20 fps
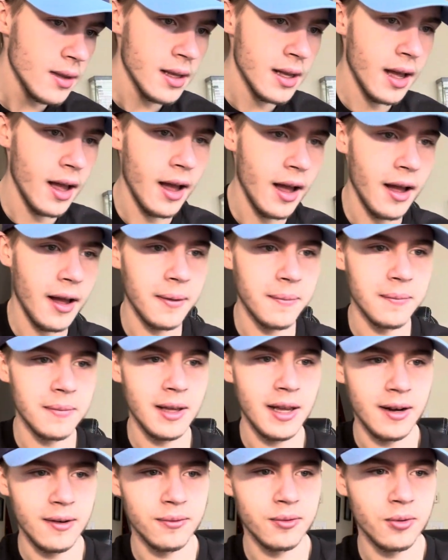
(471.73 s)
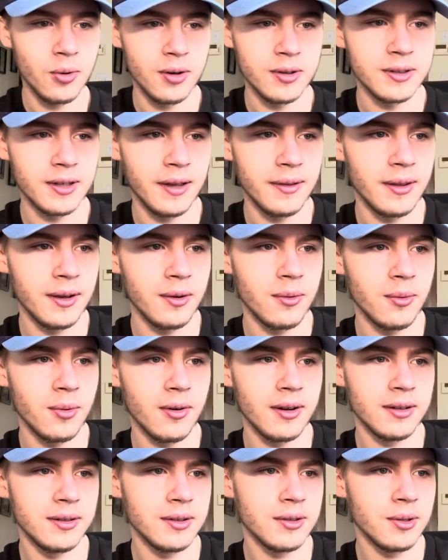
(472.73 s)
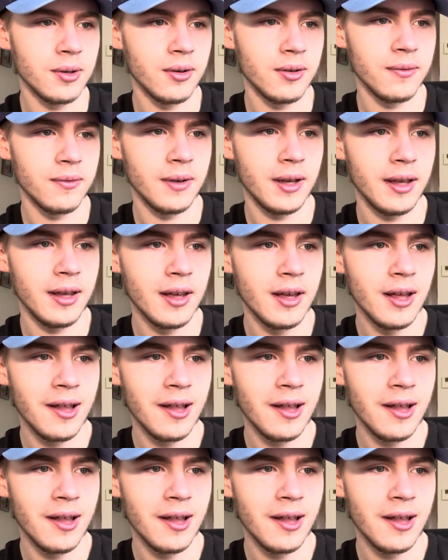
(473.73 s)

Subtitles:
And of course, I think we're in sort of a